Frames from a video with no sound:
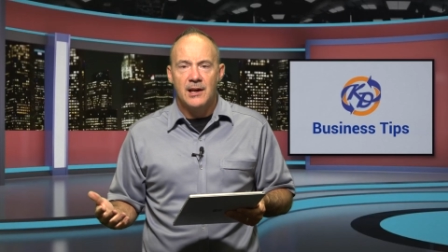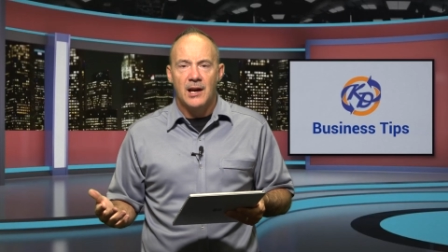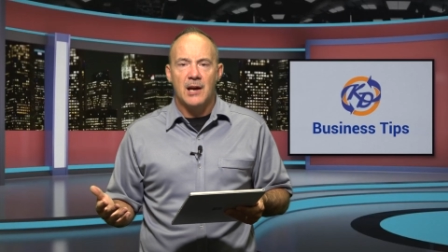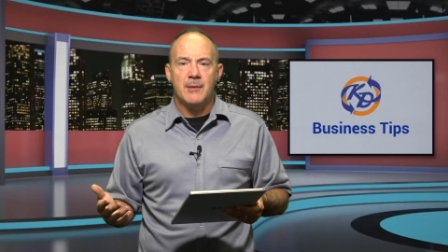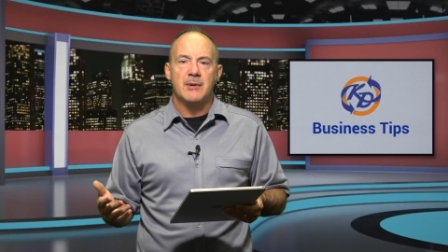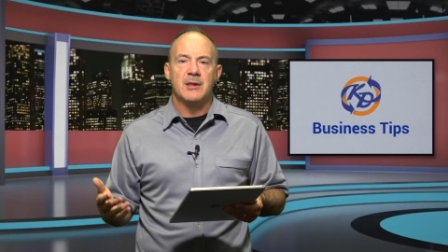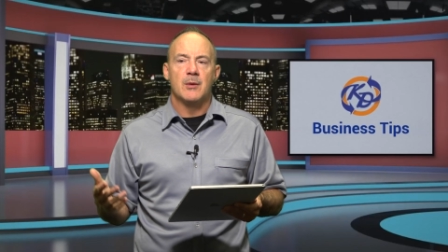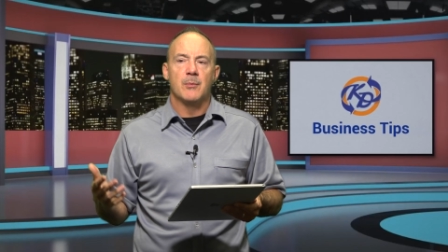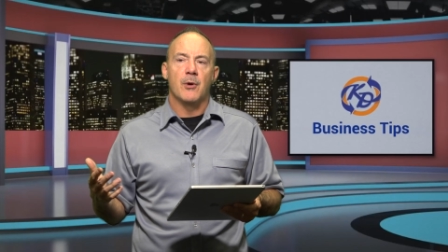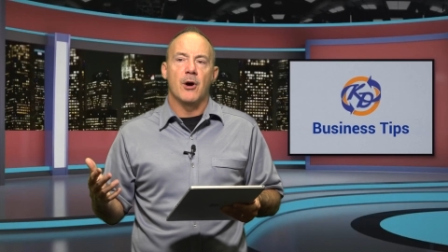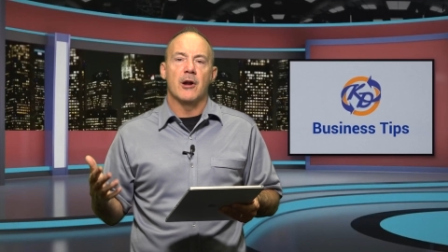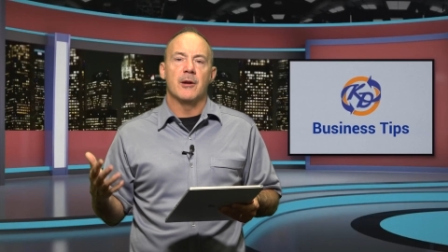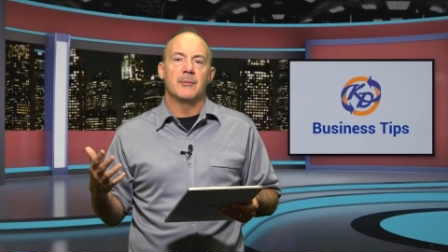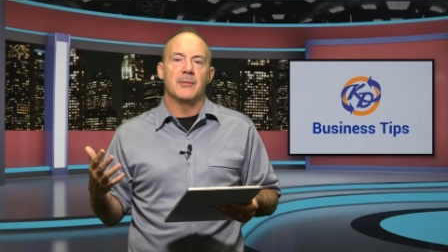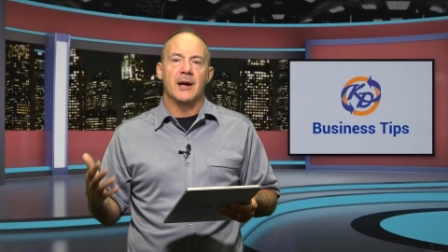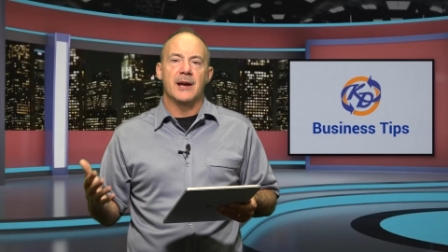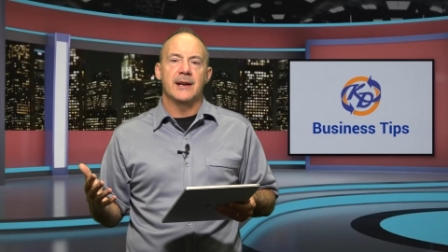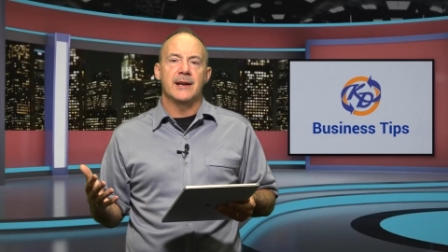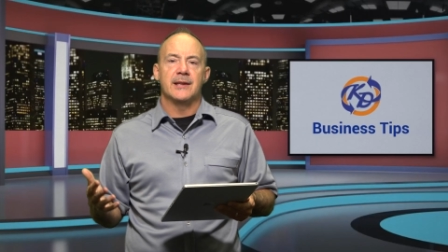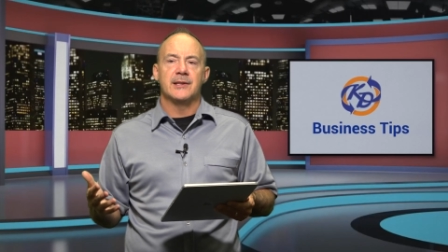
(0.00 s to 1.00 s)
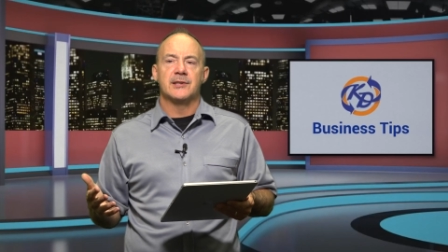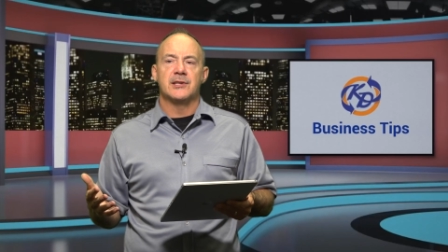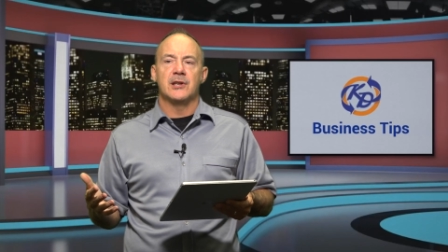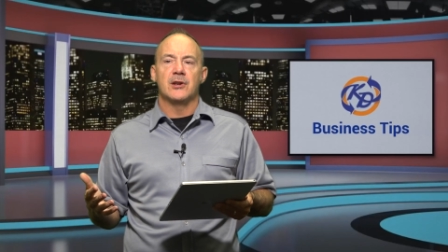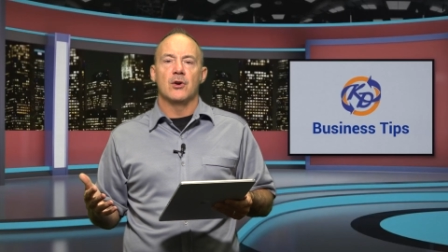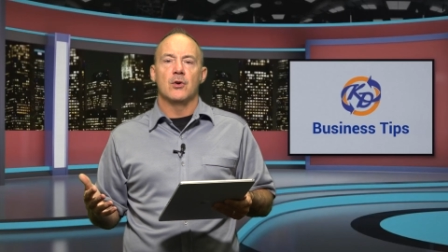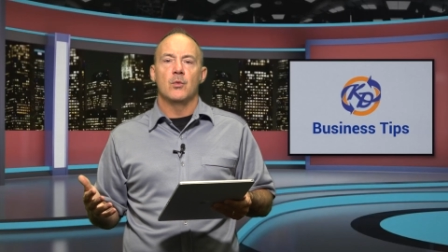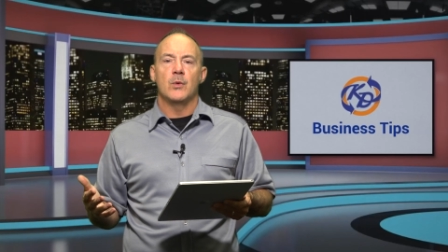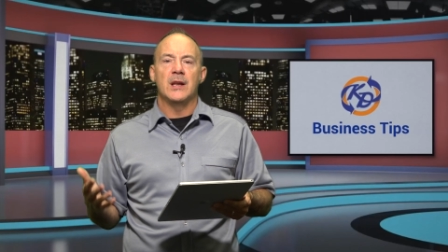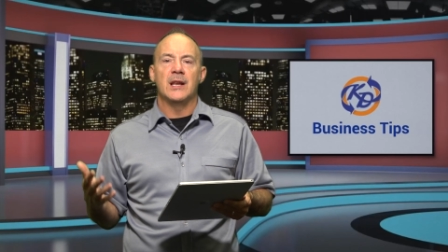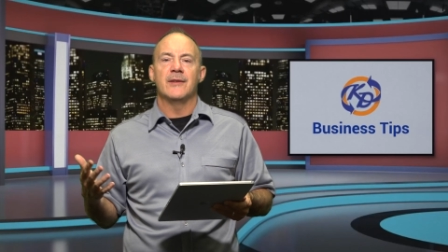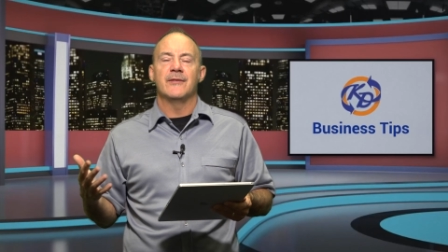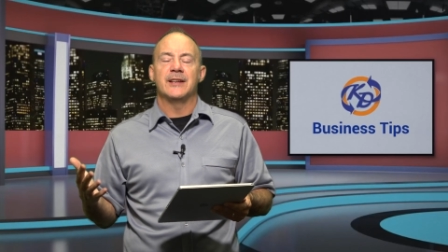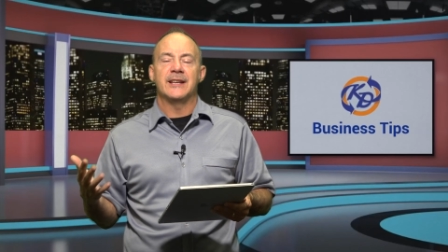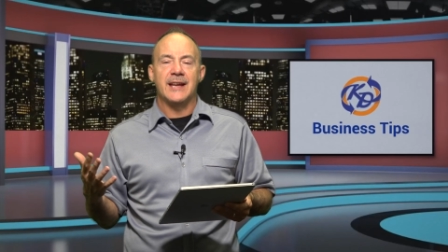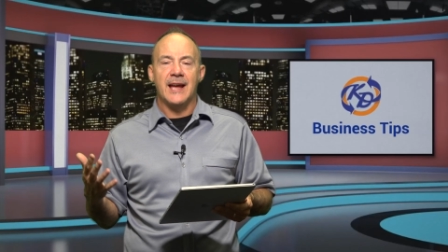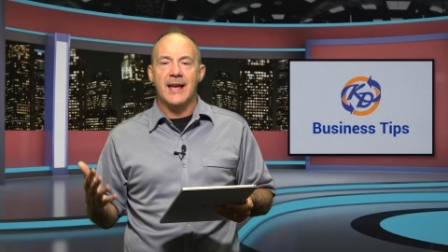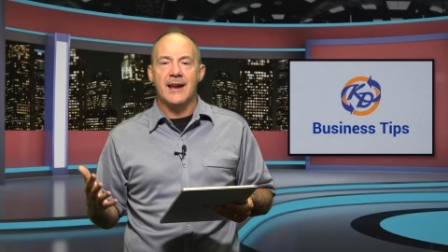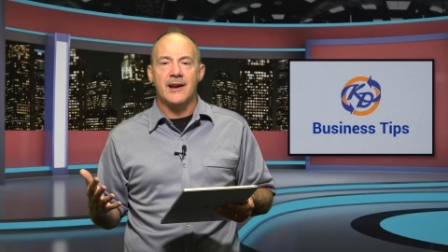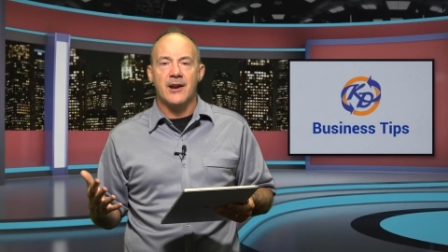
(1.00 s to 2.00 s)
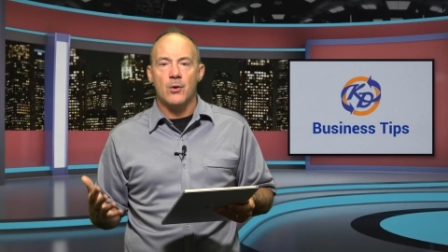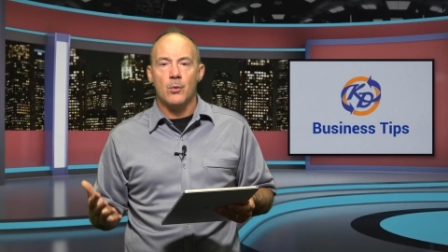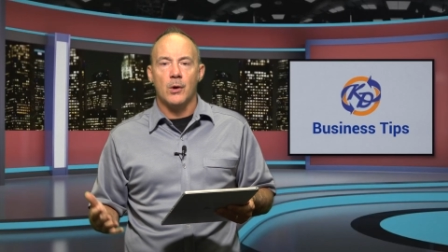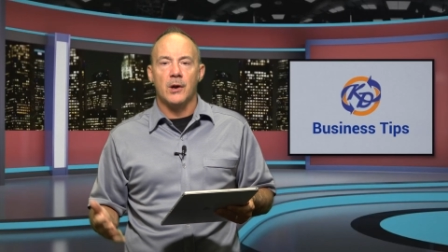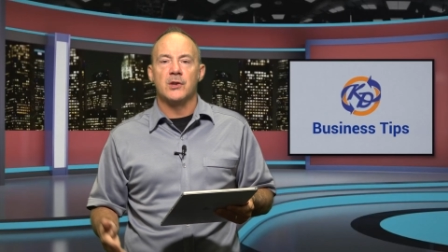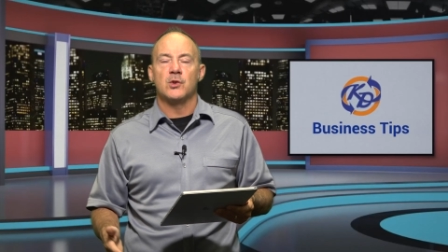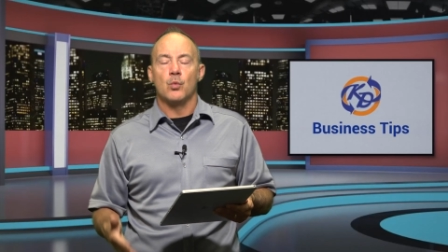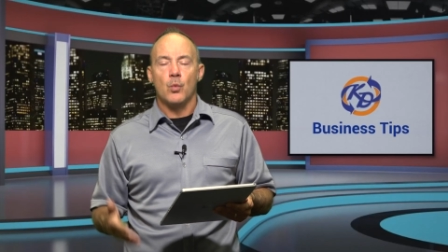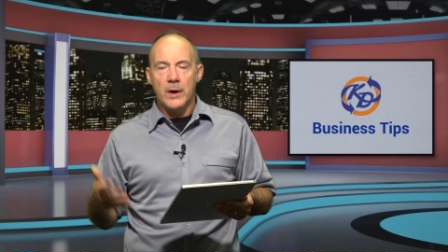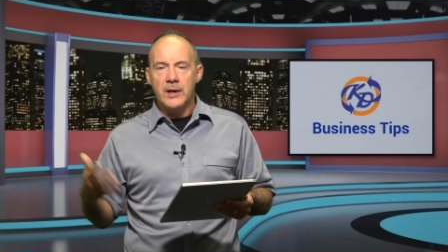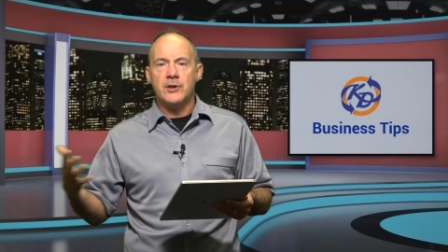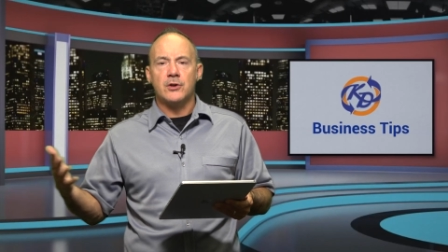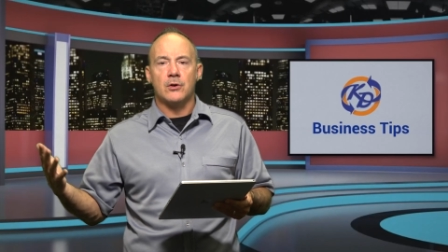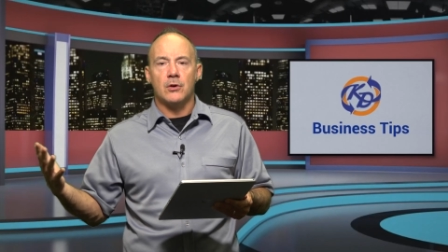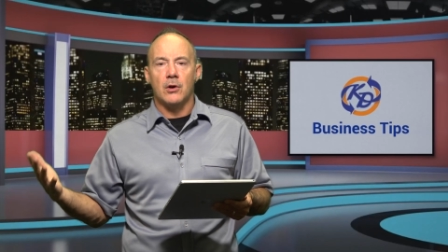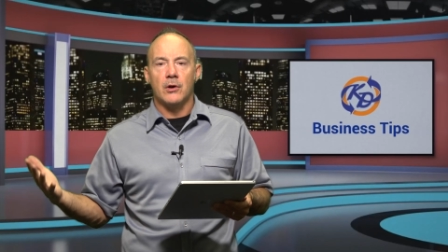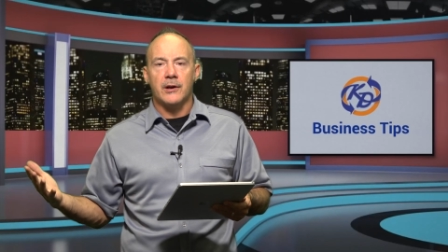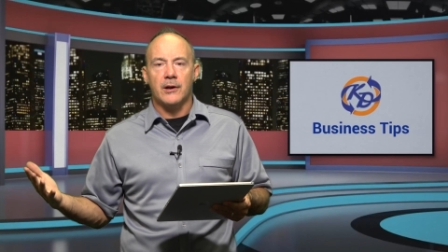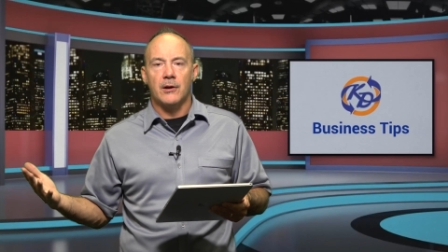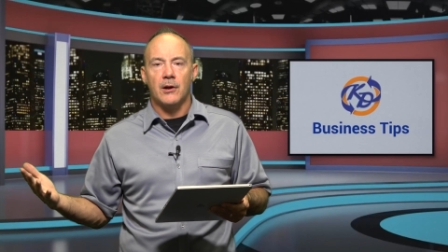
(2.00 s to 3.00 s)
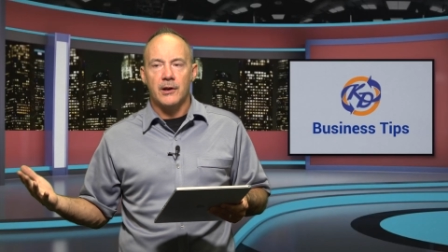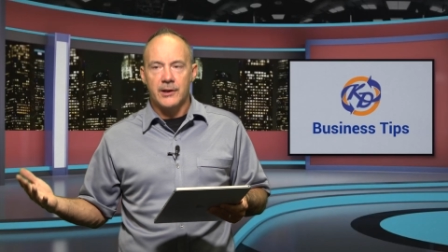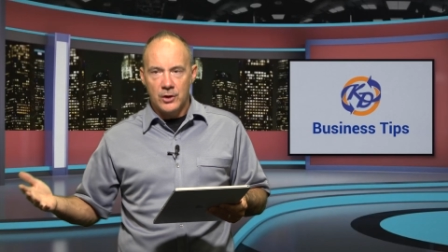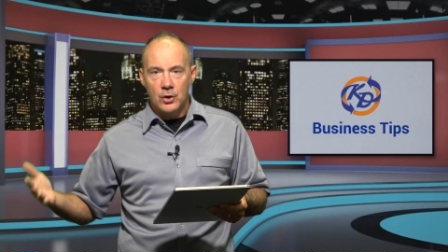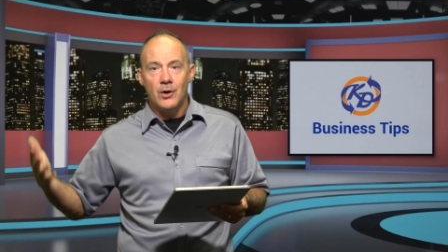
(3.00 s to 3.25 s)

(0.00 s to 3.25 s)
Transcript: I mean, the bottom line is, you know, we live in Canada where it's winter all year long.